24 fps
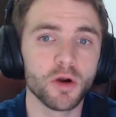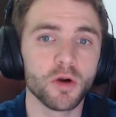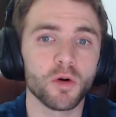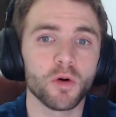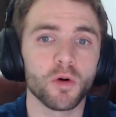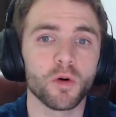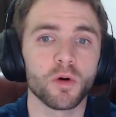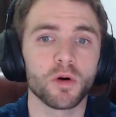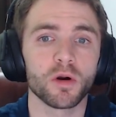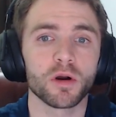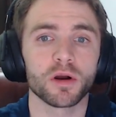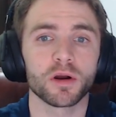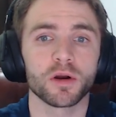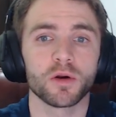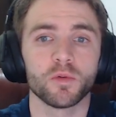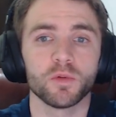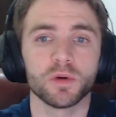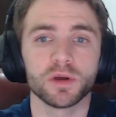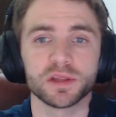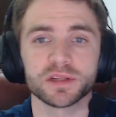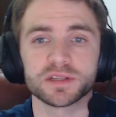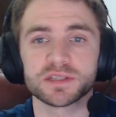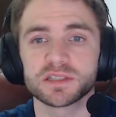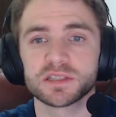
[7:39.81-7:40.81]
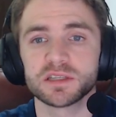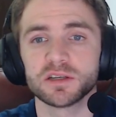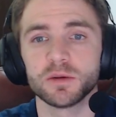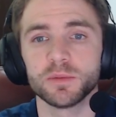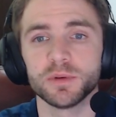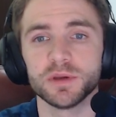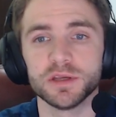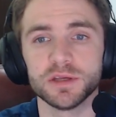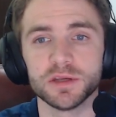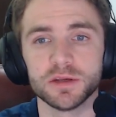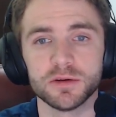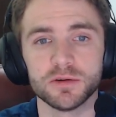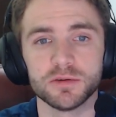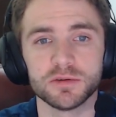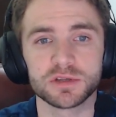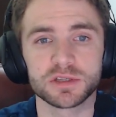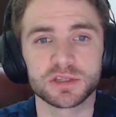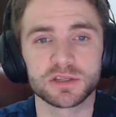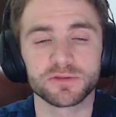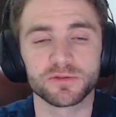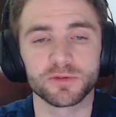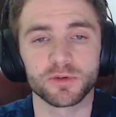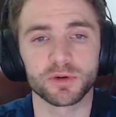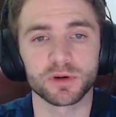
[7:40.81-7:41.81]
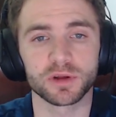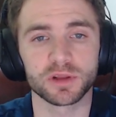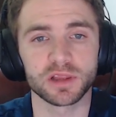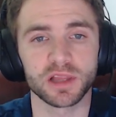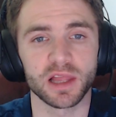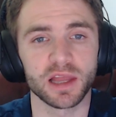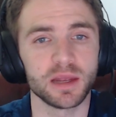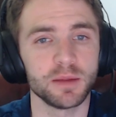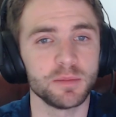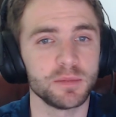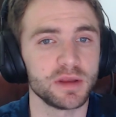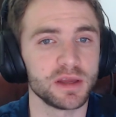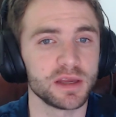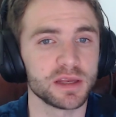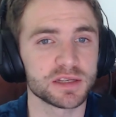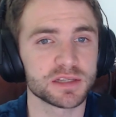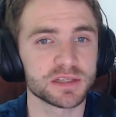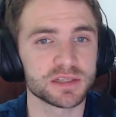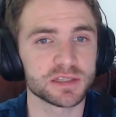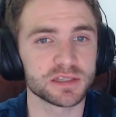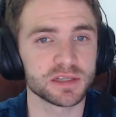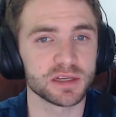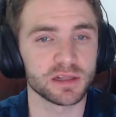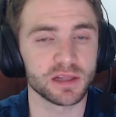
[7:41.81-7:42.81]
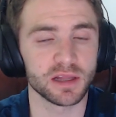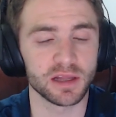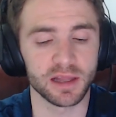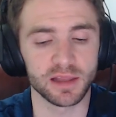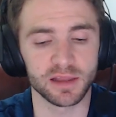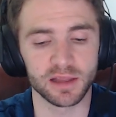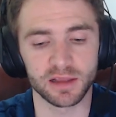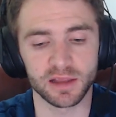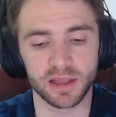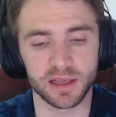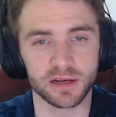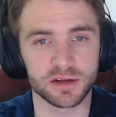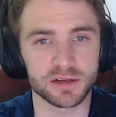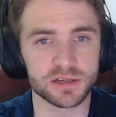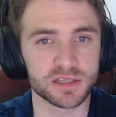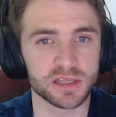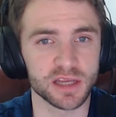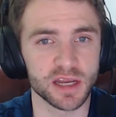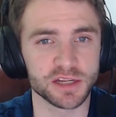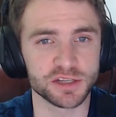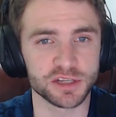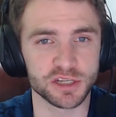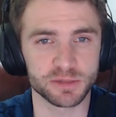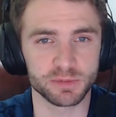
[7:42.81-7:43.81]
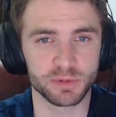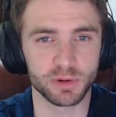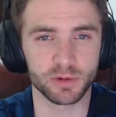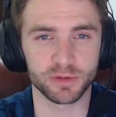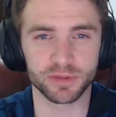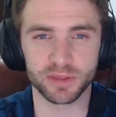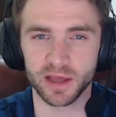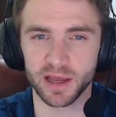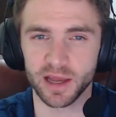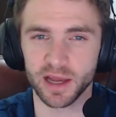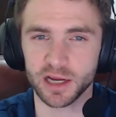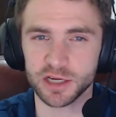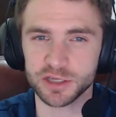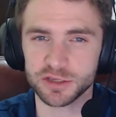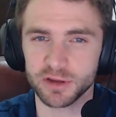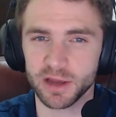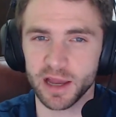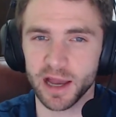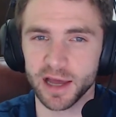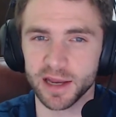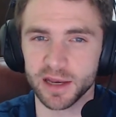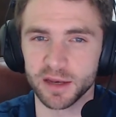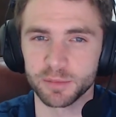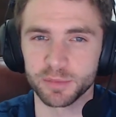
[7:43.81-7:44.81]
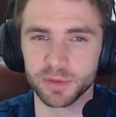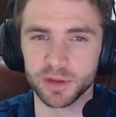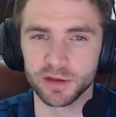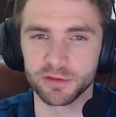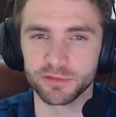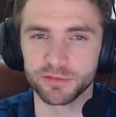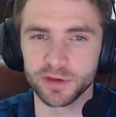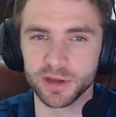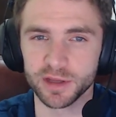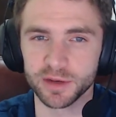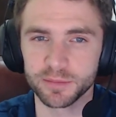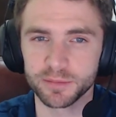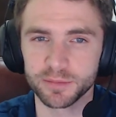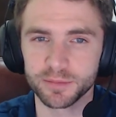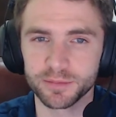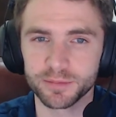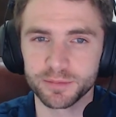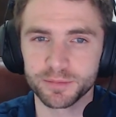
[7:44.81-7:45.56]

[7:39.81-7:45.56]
Or will it still be used for lameness in the later stages, but with that extra added benefit?